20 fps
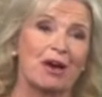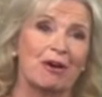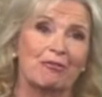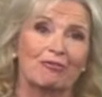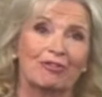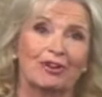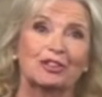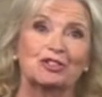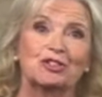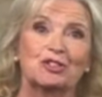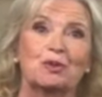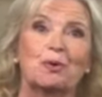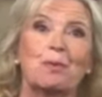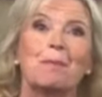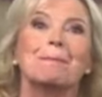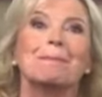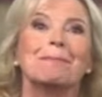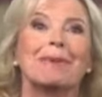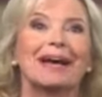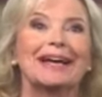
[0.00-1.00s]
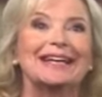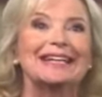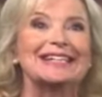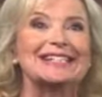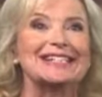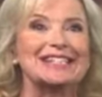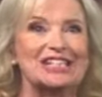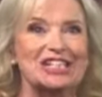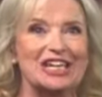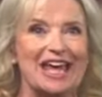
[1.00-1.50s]
fell to
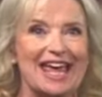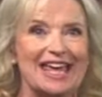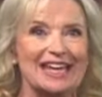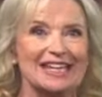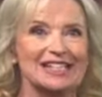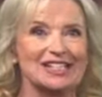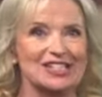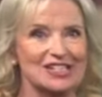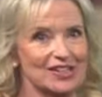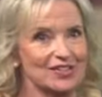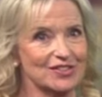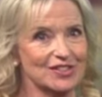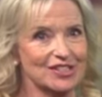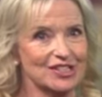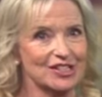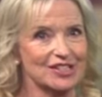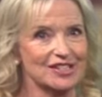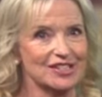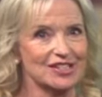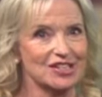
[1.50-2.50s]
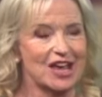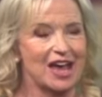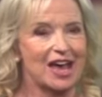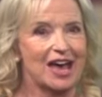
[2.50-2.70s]
-10 Celsius